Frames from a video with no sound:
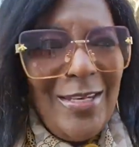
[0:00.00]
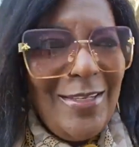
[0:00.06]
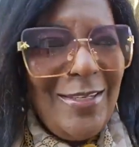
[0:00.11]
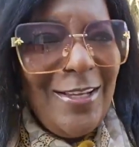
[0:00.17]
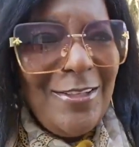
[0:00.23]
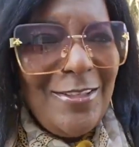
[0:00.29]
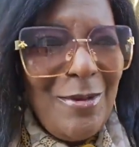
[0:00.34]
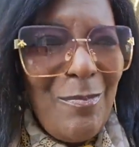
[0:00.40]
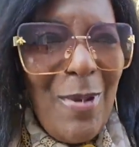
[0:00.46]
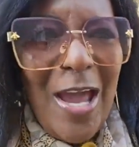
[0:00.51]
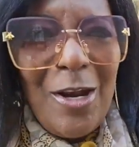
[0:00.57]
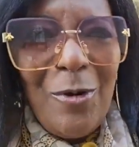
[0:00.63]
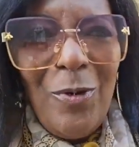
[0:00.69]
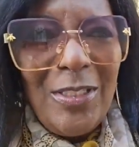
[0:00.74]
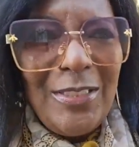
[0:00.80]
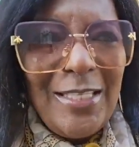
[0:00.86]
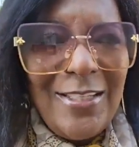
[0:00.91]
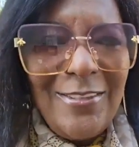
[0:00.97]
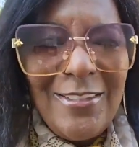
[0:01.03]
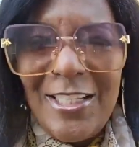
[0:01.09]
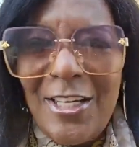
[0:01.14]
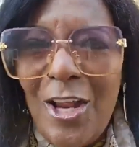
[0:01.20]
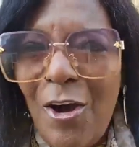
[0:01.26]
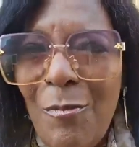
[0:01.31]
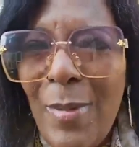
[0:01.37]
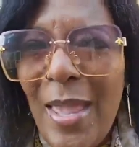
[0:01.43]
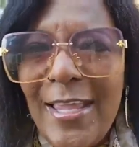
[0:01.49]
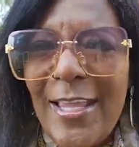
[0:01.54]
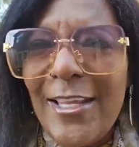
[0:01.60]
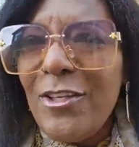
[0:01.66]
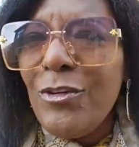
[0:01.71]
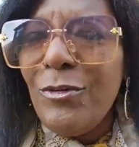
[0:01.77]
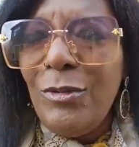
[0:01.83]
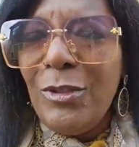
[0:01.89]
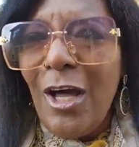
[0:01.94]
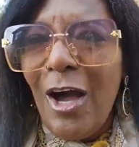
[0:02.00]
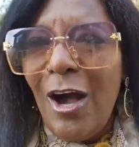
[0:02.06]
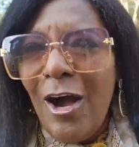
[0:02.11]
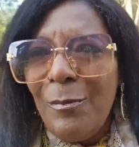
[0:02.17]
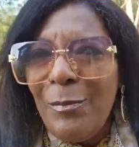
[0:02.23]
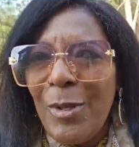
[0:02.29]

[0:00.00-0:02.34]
It doesn't matter what they say. Don't make it too long,